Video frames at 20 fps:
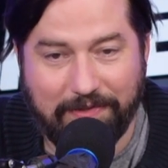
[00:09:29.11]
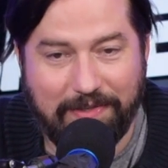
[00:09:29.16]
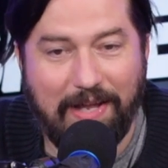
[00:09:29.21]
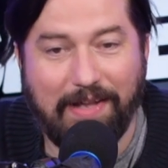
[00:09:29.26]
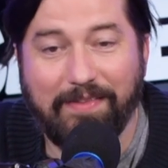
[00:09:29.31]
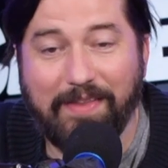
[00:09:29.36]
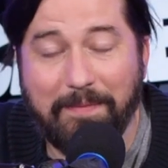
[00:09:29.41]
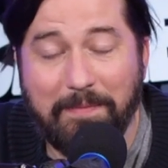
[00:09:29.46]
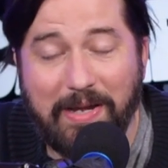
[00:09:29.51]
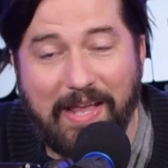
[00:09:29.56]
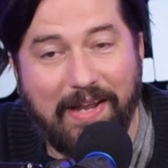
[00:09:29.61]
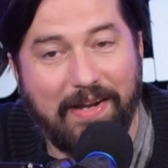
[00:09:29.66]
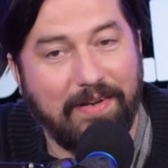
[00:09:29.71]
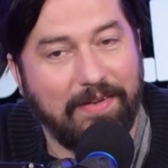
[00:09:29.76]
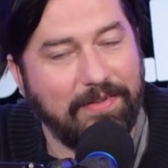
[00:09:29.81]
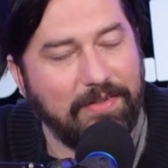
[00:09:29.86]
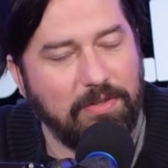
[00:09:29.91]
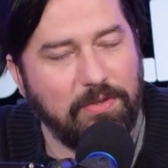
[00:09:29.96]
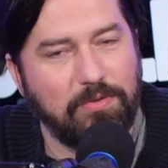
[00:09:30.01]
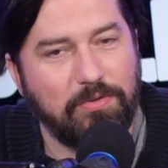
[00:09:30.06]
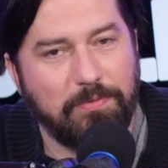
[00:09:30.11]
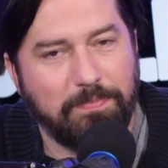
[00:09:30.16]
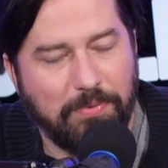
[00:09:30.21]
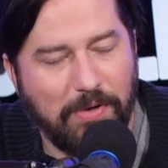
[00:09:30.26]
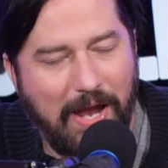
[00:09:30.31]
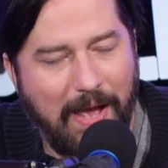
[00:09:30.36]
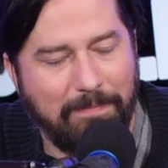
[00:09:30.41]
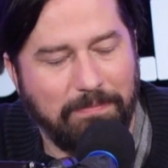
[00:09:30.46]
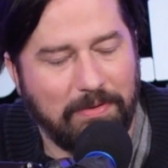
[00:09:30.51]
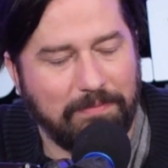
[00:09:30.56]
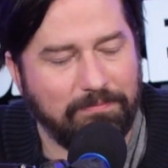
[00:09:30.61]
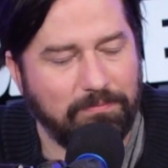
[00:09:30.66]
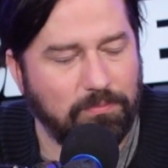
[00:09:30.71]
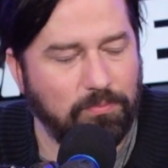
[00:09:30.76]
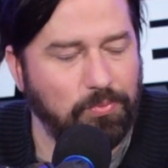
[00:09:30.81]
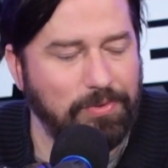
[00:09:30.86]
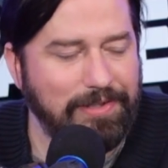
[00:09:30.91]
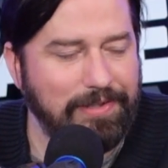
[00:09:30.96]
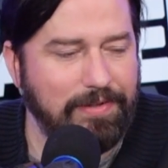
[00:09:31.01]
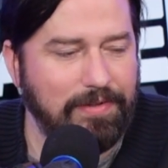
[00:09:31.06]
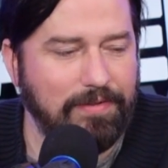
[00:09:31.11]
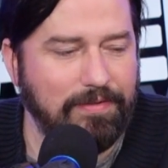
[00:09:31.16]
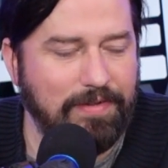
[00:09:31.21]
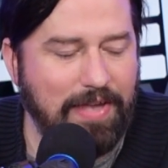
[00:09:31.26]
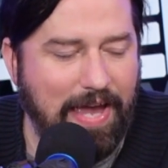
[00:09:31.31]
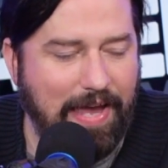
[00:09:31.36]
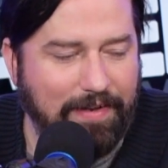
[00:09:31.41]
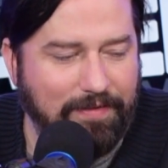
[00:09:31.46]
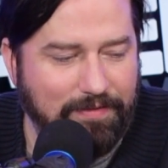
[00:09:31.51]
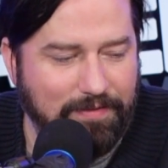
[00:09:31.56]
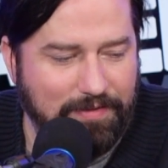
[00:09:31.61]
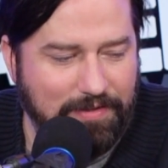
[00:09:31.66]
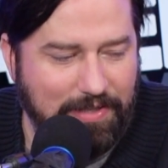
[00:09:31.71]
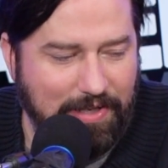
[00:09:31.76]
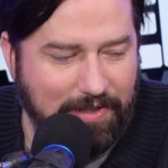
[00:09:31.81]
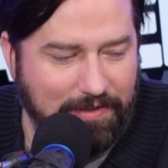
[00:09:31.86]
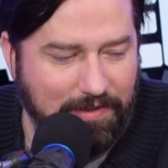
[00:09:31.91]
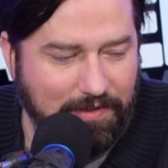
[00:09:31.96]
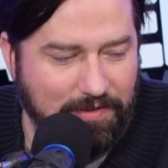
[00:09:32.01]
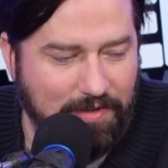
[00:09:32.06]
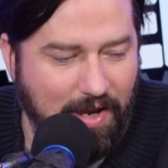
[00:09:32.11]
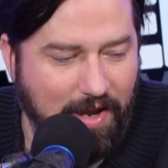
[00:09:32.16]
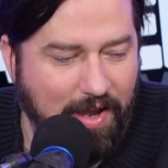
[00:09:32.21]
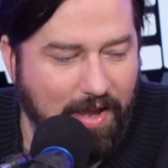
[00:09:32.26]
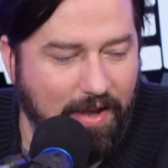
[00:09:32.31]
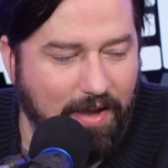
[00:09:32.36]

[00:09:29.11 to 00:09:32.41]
Don Lemon had a huge problem with that sentence.